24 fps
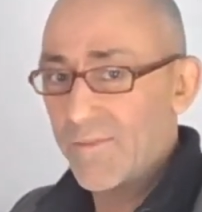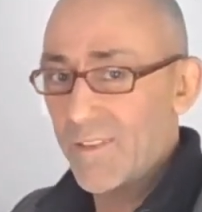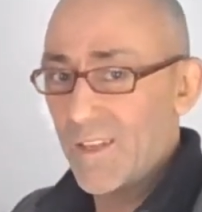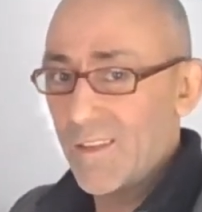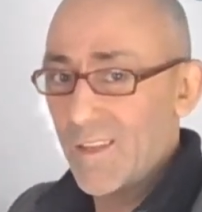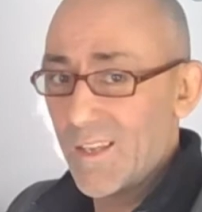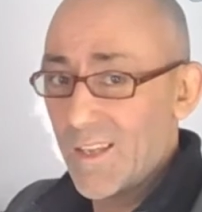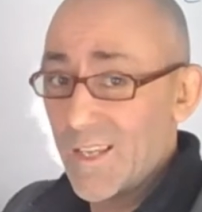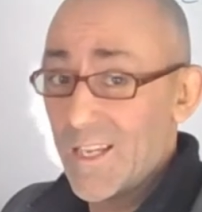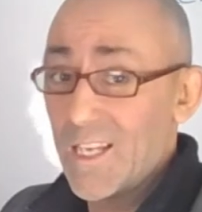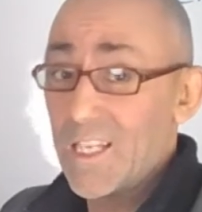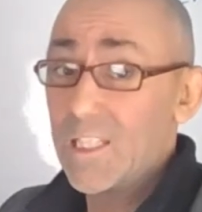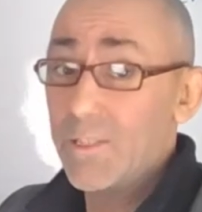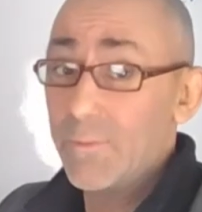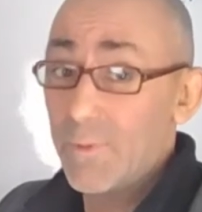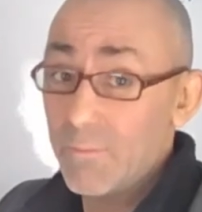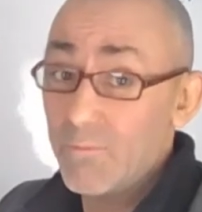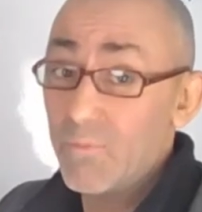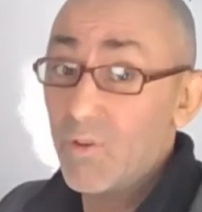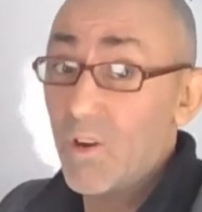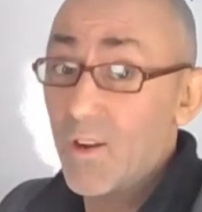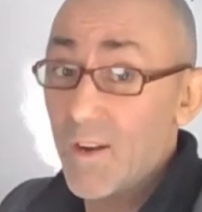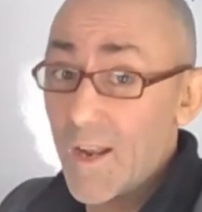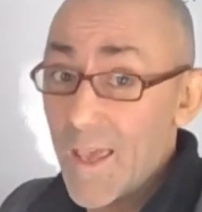I think it has to be
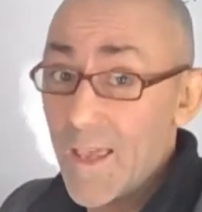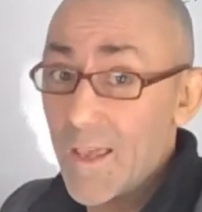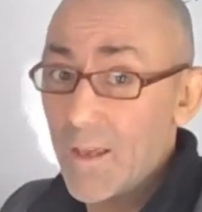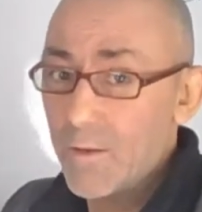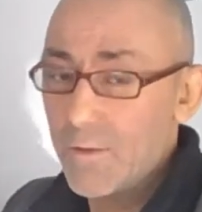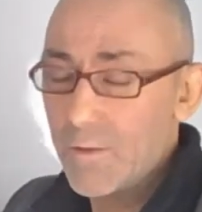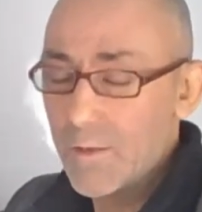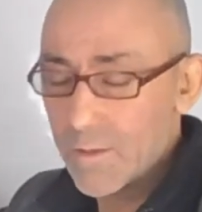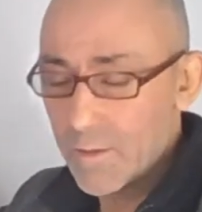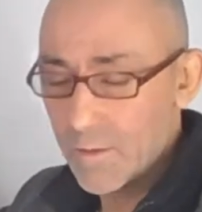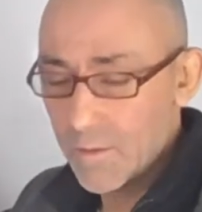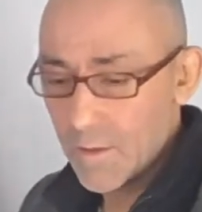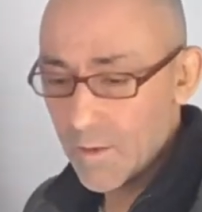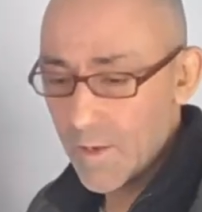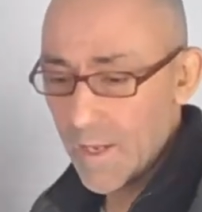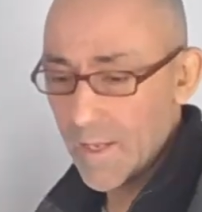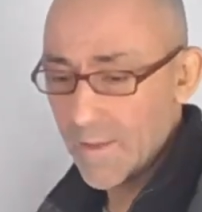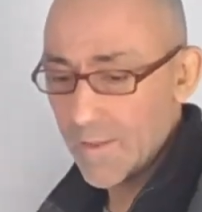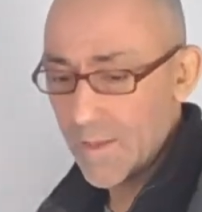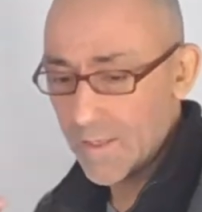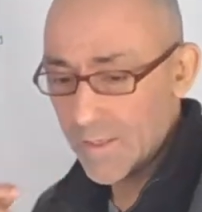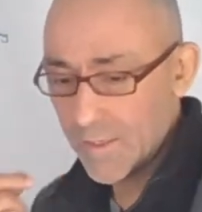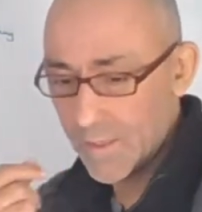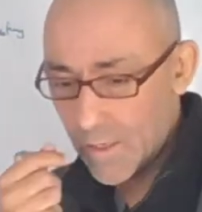brought out. Okay,
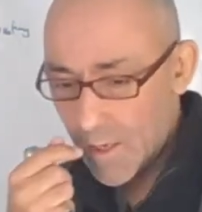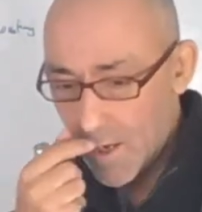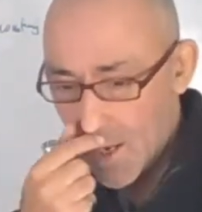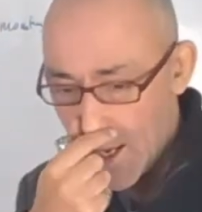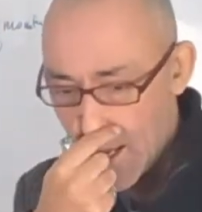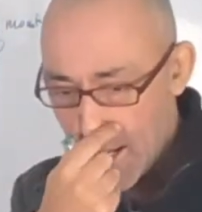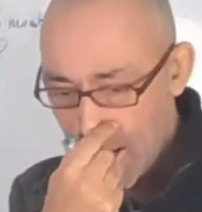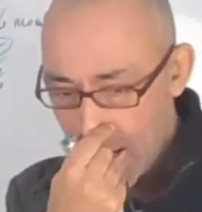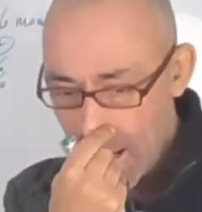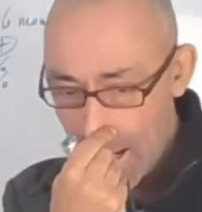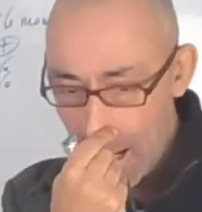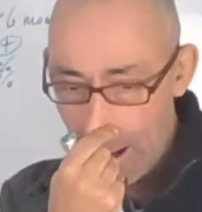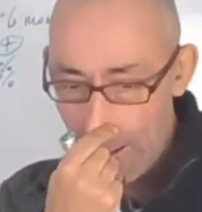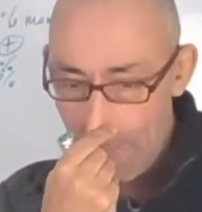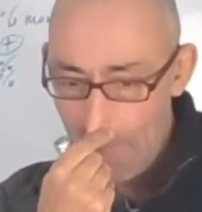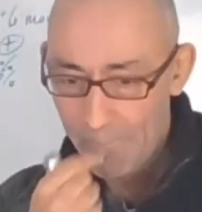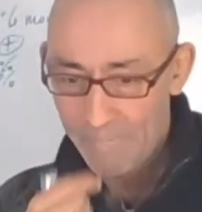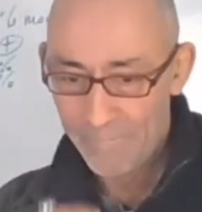that's an A.